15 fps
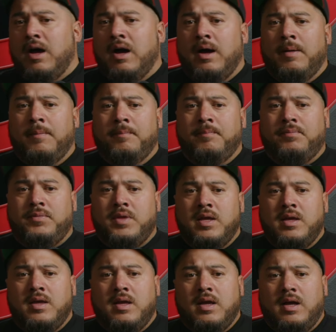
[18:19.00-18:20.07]

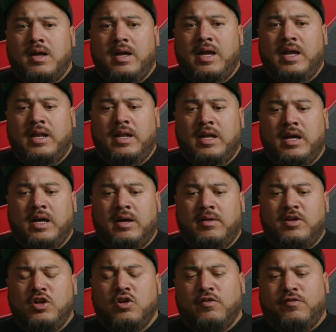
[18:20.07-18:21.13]
And,
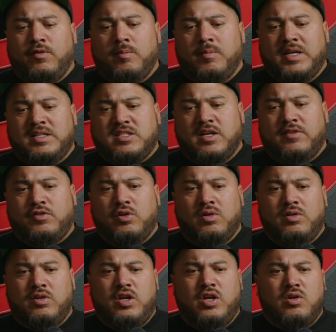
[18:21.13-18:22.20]
you know, for myself,
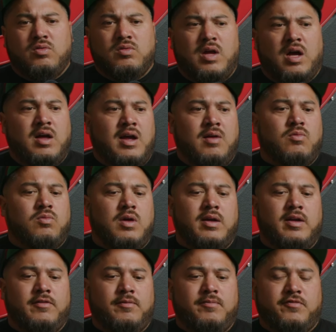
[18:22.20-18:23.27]
there, you know,
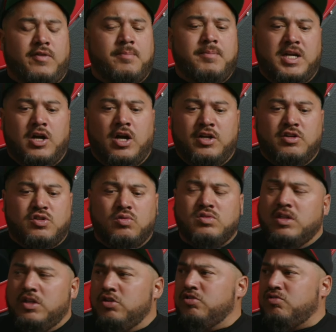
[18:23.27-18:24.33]
if I'm being honest, there
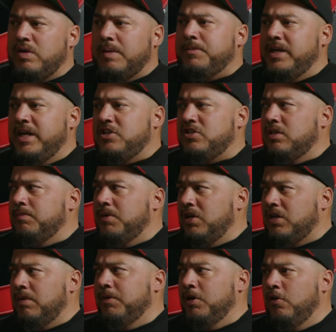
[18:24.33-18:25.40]
was a little trepidation
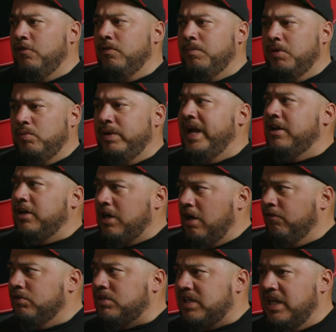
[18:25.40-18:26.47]
about coming over, but we had a
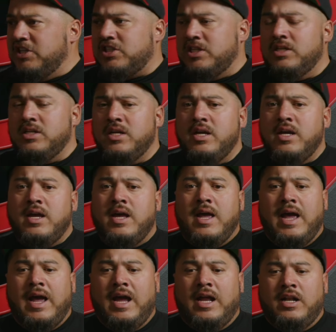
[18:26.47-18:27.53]
conversation.
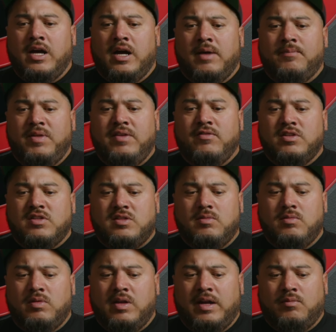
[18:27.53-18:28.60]
And even
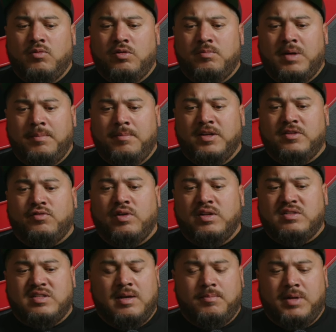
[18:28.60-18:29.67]
like one of my best
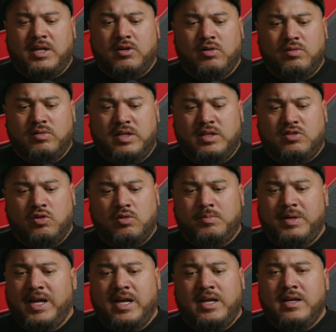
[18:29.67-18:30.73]
friends, Sam Baker, he told
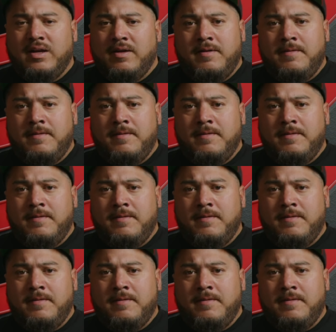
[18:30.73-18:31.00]
me, hey,